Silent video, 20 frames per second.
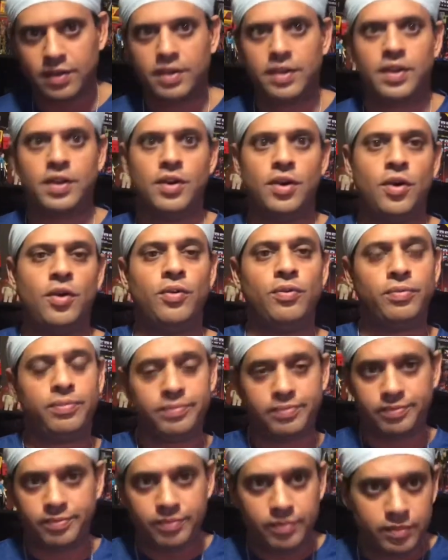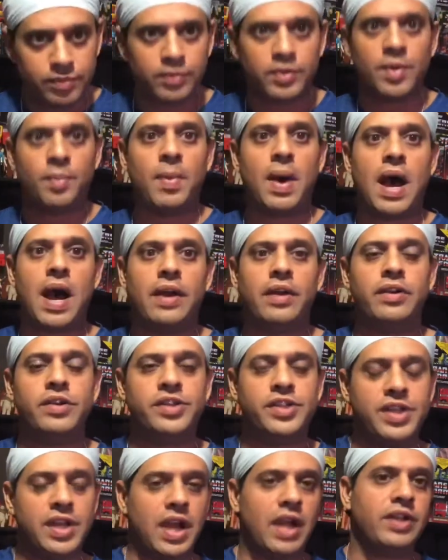you know, the modern
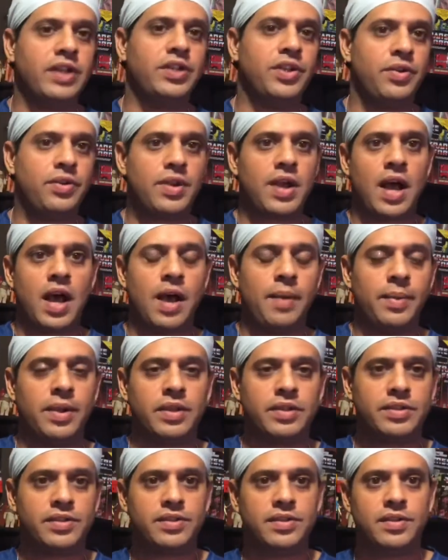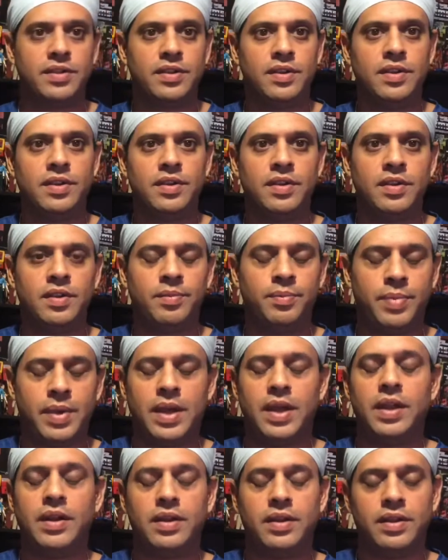G.I. Joe comics.
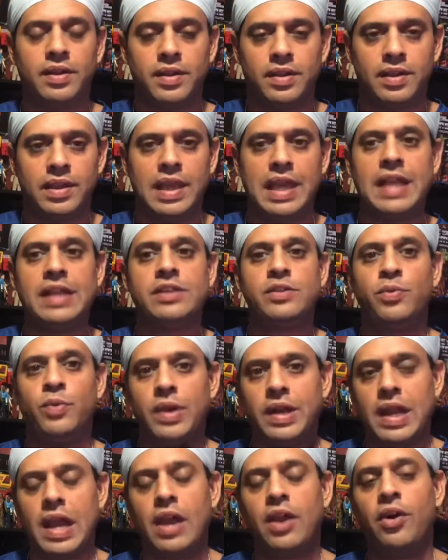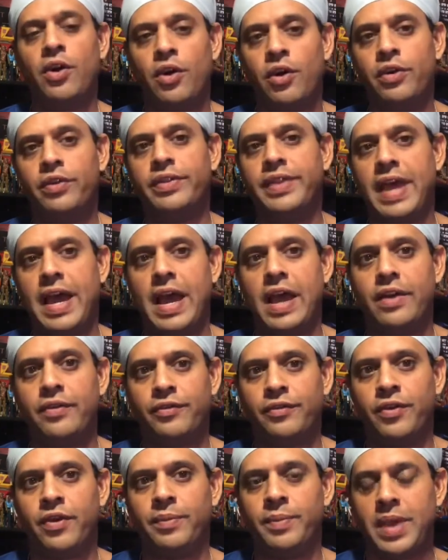But it's when I heard that
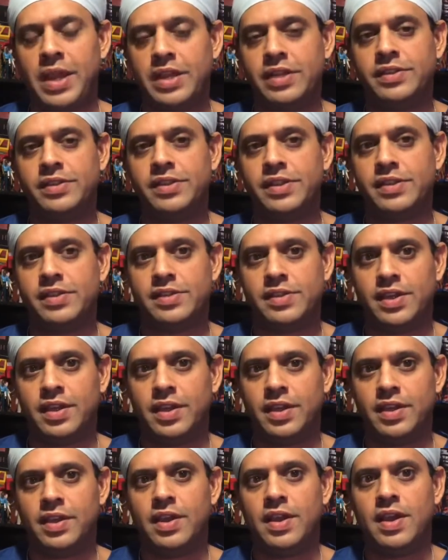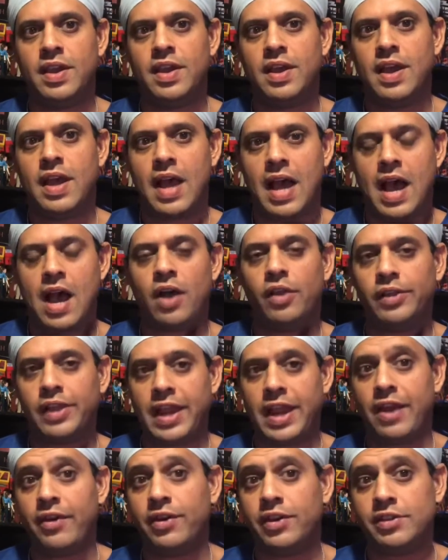from ACC, how
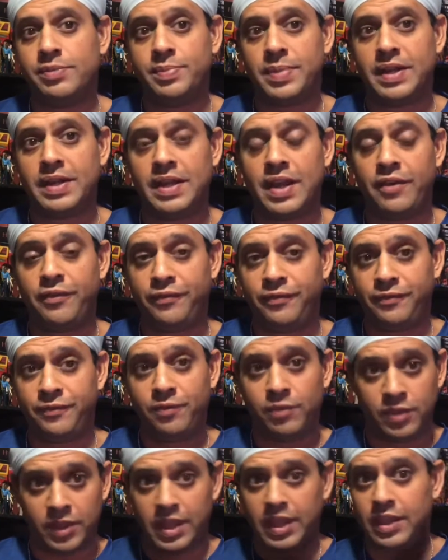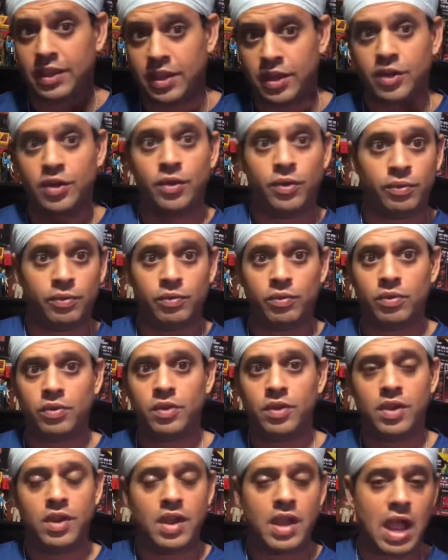Larry's been like, you know,
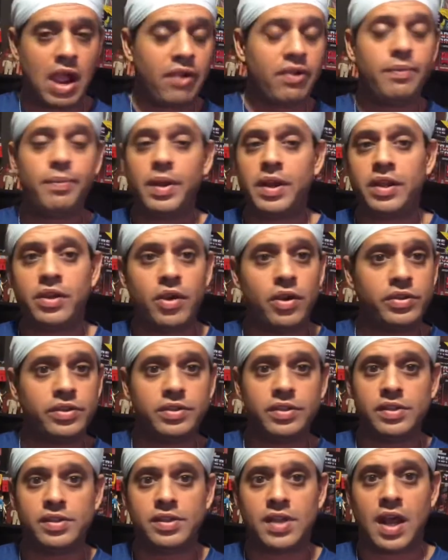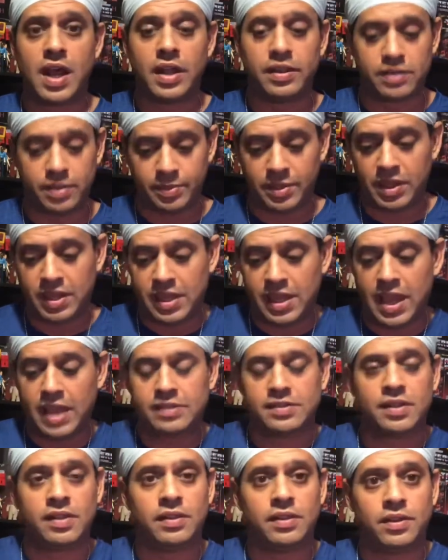everybody goes to these cons. I mean, he
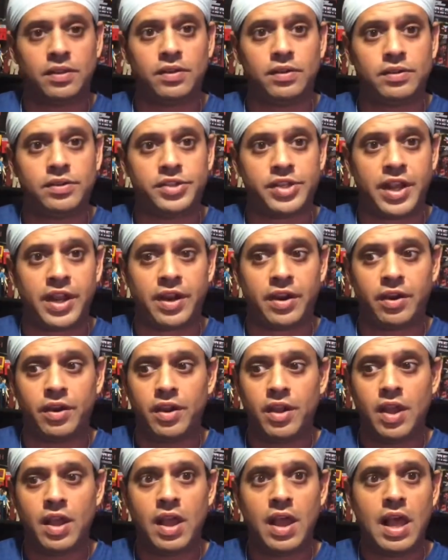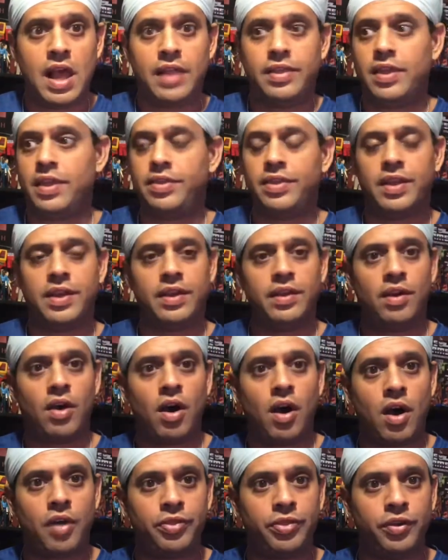has a little chair. And then the
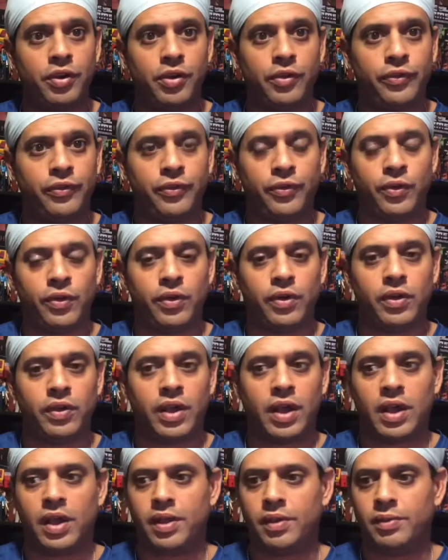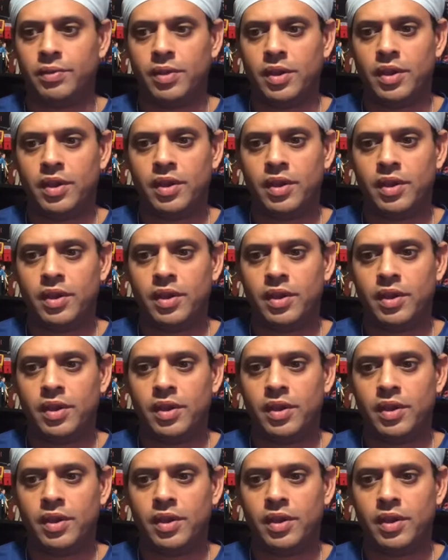author for